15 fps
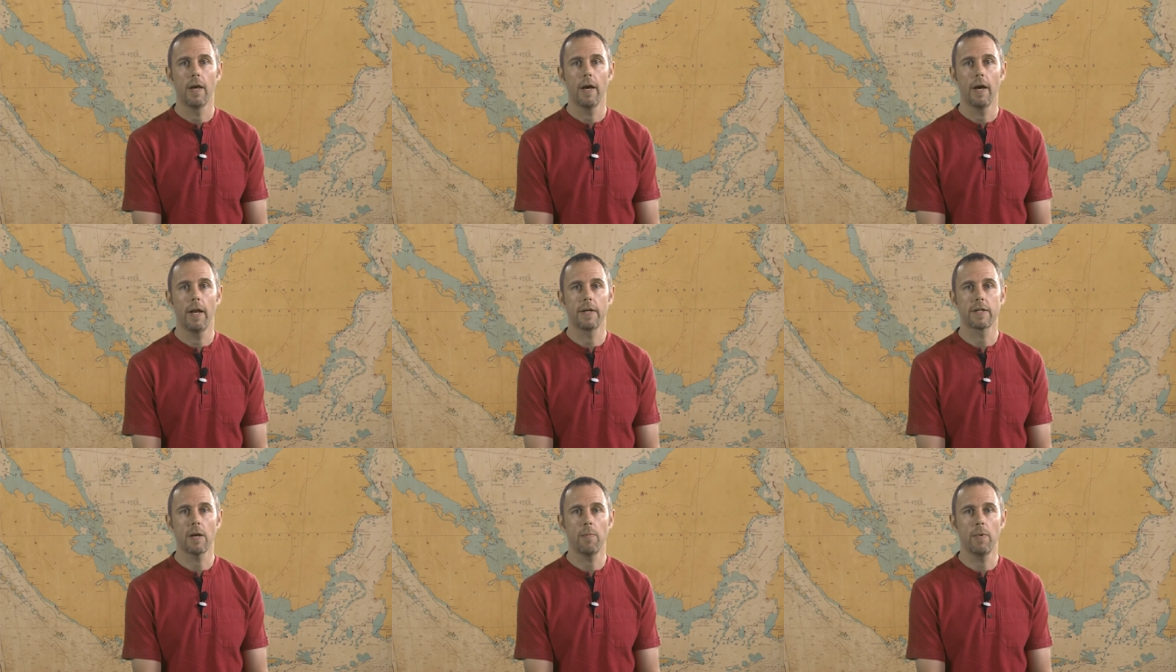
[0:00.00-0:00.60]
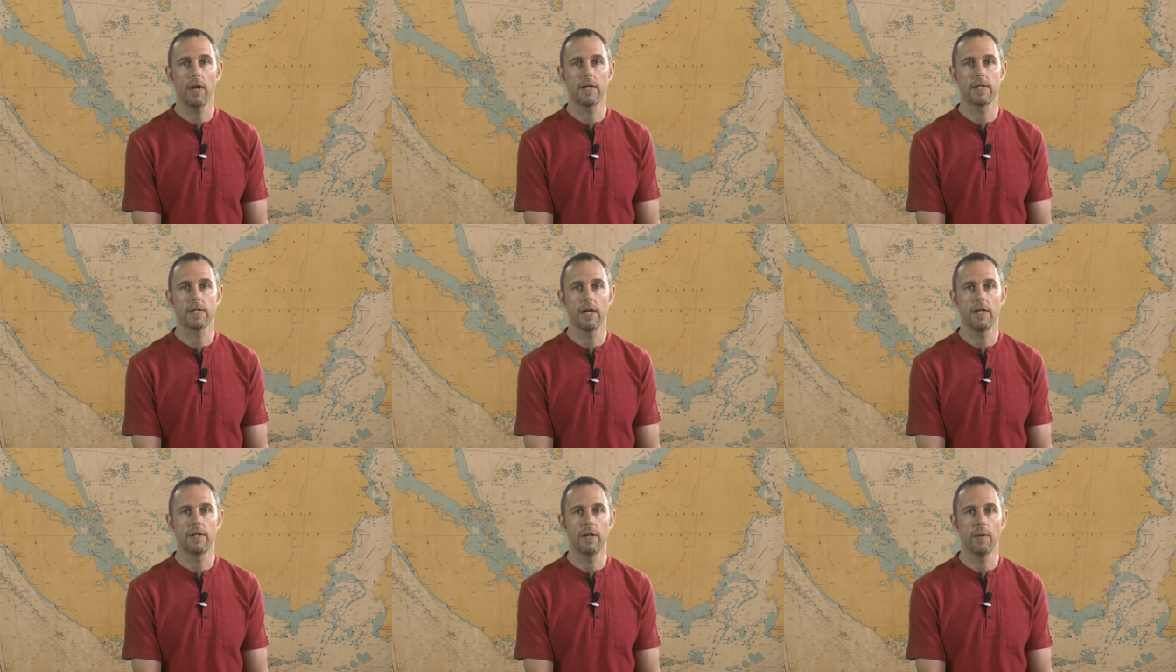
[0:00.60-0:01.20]
An example I
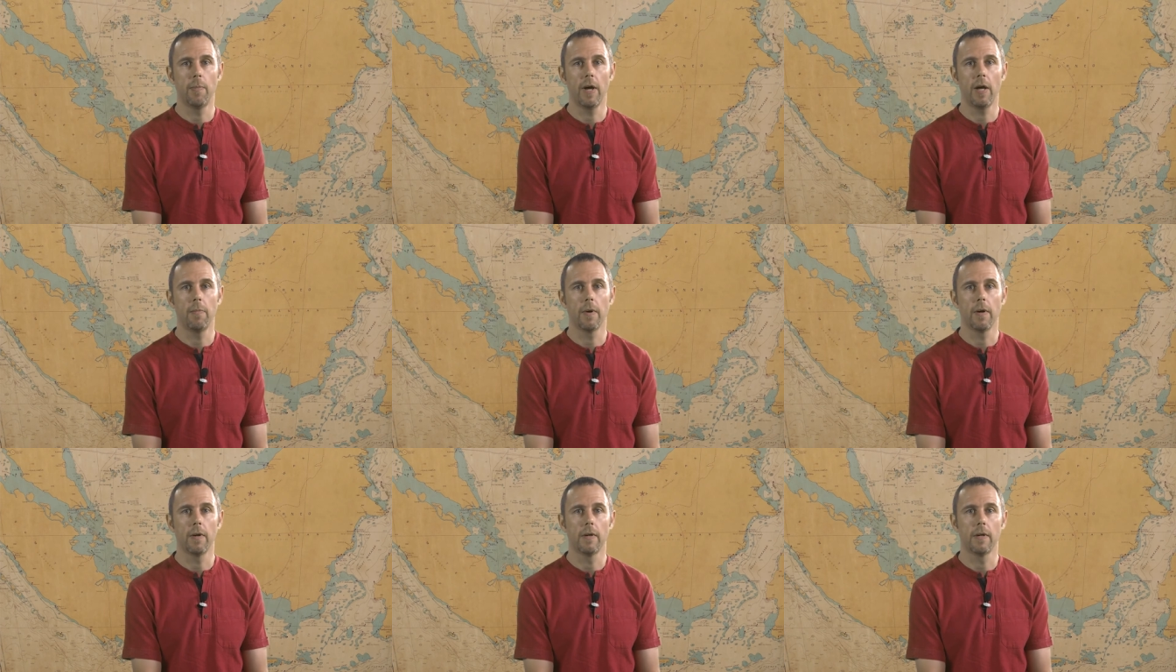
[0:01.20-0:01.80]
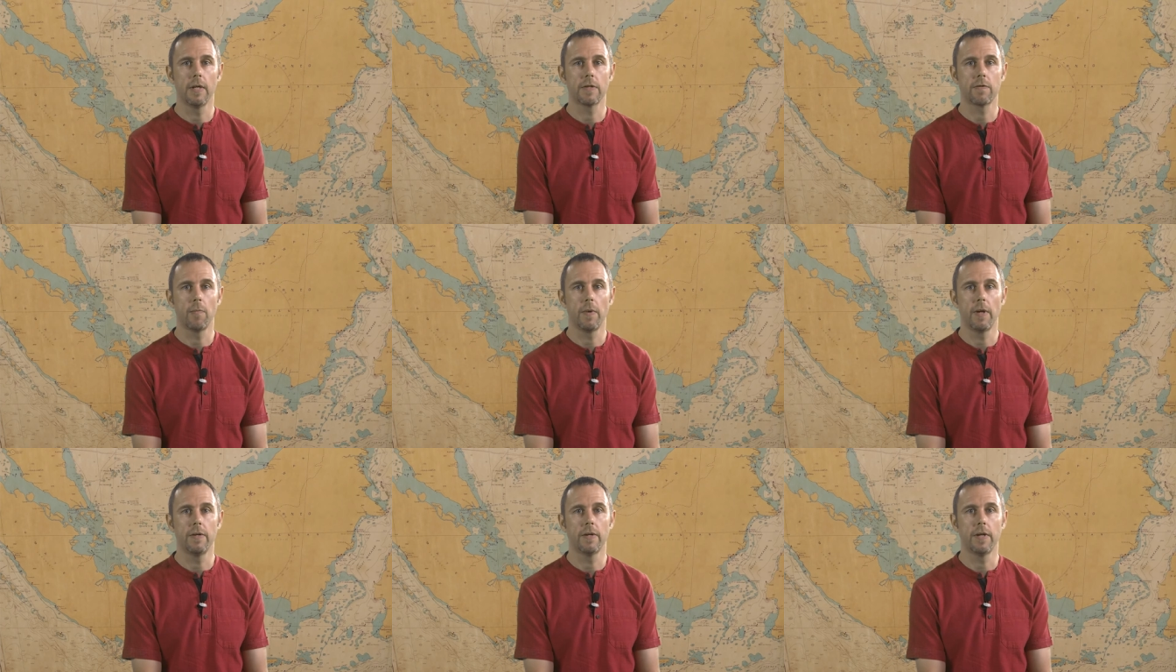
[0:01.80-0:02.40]
cite in the paper is from
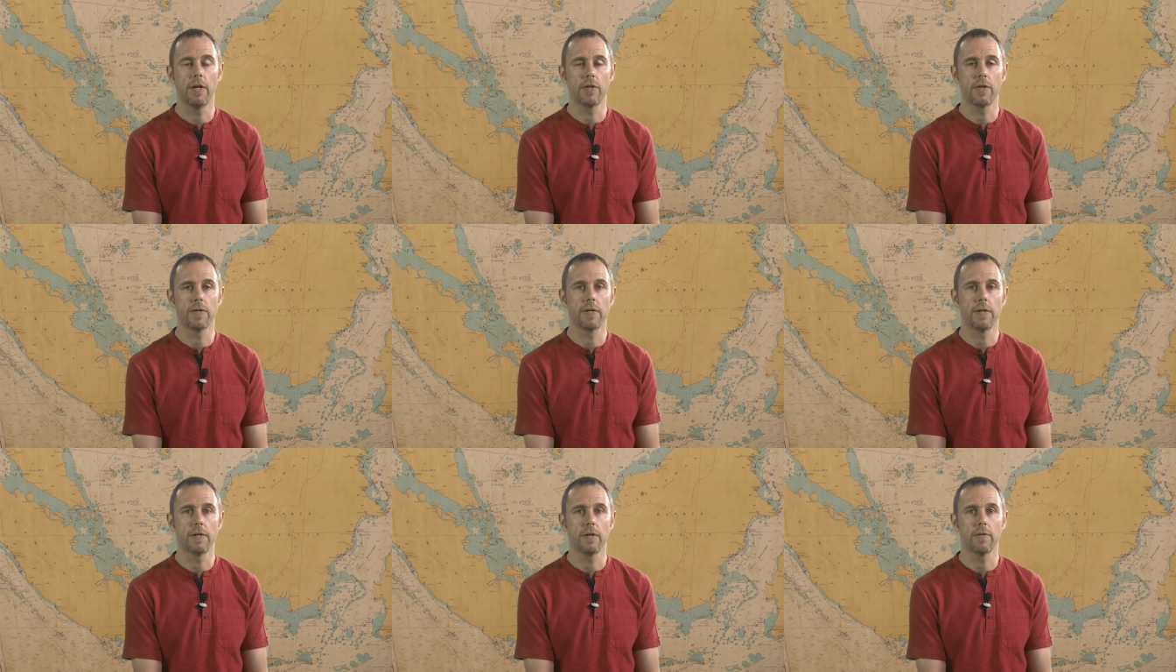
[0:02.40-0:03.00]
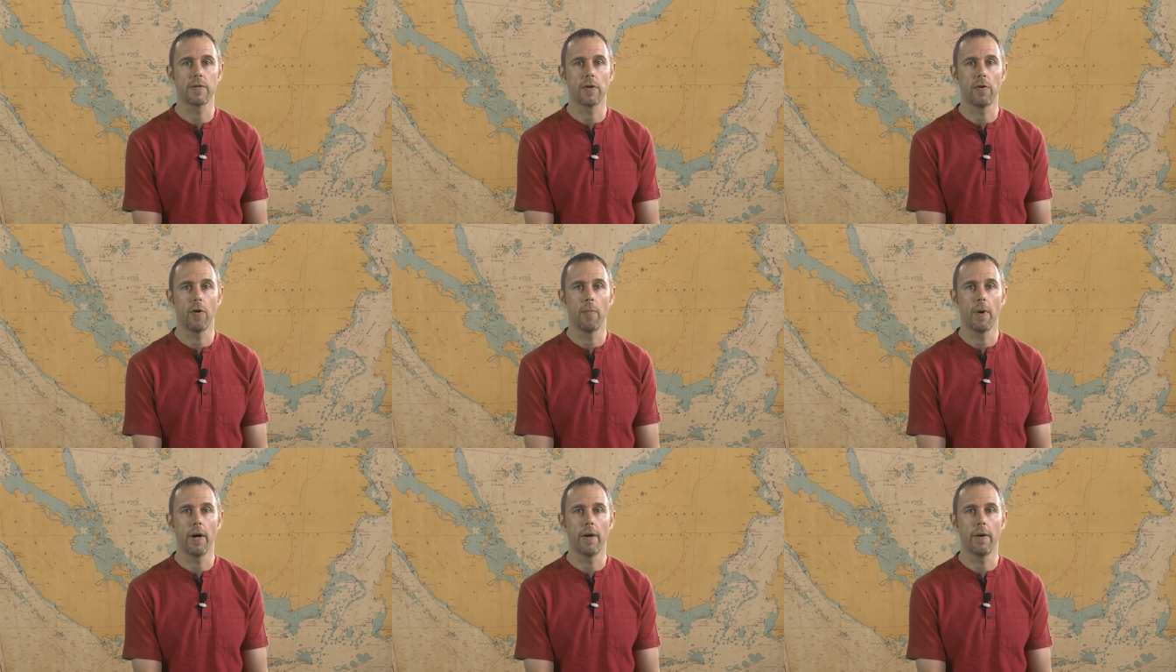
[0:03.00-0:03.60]
the Indonesian city of
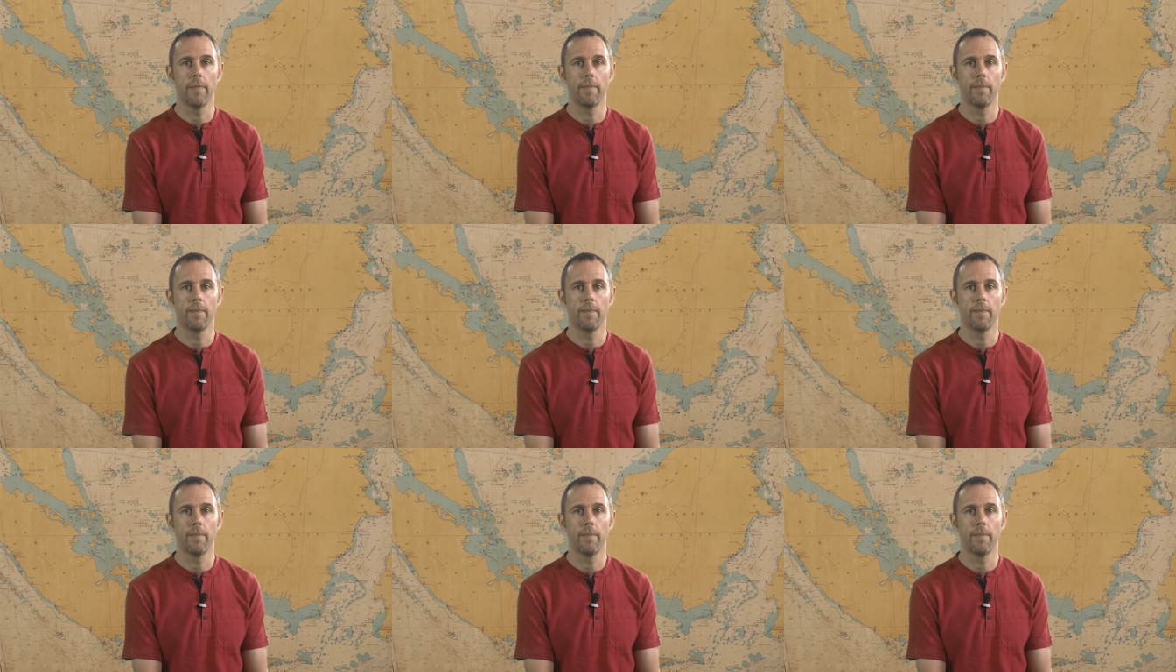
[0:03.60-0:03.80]
Surabaya.